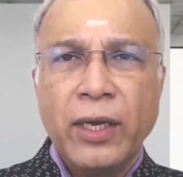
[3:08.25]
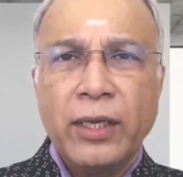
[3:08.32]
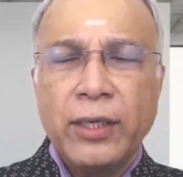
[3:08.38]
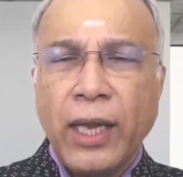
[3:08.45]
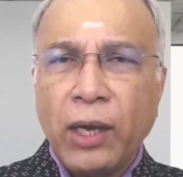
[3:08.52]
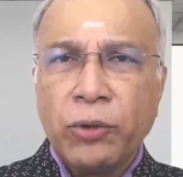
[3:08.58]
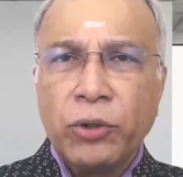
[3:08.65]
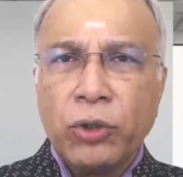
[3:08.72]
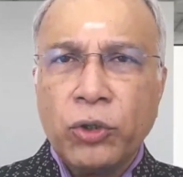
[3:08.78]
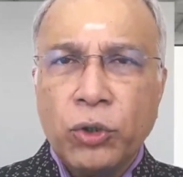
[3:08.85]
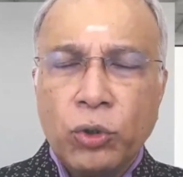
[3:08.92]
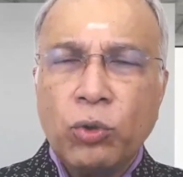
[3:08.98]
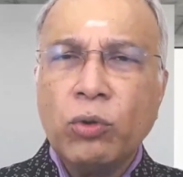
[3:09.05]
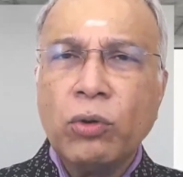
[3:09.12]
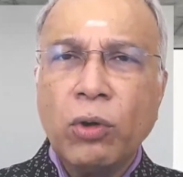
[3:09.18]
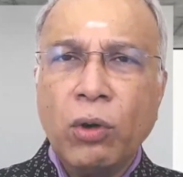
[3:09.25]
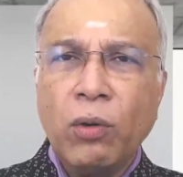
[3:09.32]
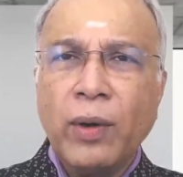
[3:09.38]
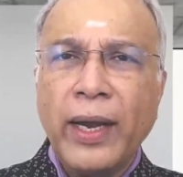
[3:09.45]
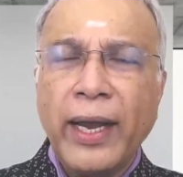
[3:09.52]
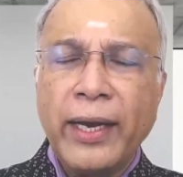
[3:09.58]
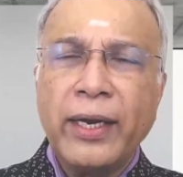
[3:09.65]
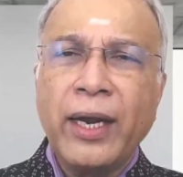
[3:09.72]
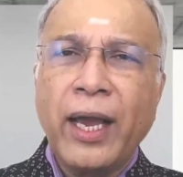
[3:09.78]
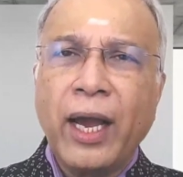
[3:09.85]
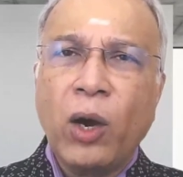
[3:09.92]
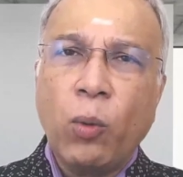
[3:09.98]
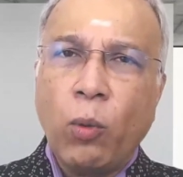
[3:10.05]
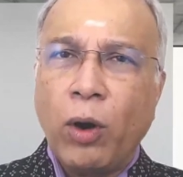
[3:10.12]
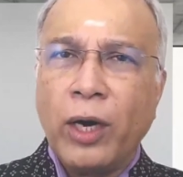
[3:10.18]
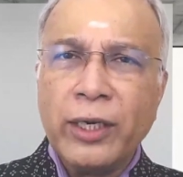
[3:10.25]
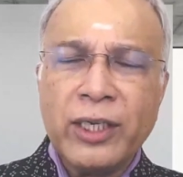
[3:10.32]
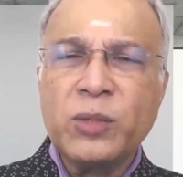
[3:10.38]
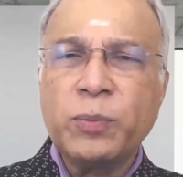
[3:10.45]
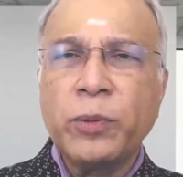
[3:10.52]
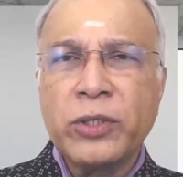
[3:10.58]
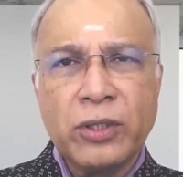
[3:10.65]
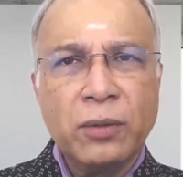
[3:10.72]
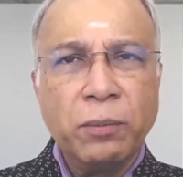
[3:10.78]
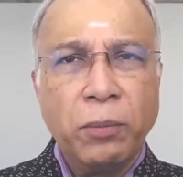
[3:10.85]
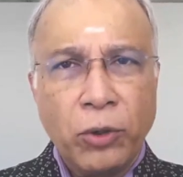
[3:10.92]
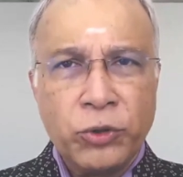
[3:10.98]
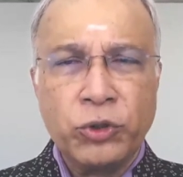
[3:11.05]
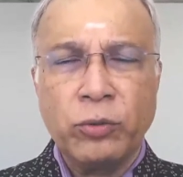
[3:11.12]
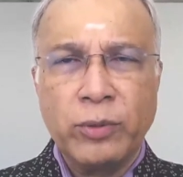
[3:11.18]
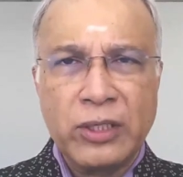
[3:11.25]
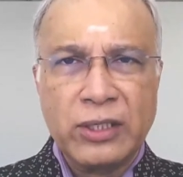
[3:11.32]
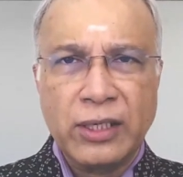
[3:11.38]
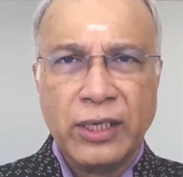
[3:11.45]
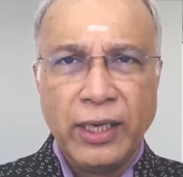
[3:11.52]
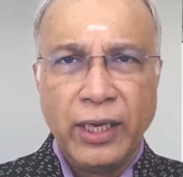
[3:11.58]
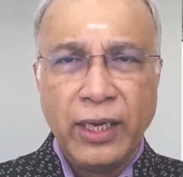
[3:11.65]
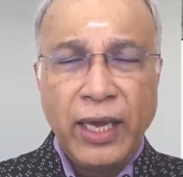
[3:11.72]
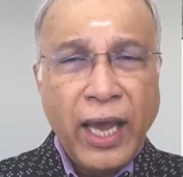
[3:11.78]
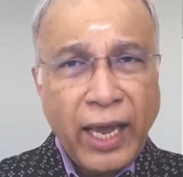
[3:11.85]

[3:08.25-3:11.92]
Now, you go and award this person posthumously,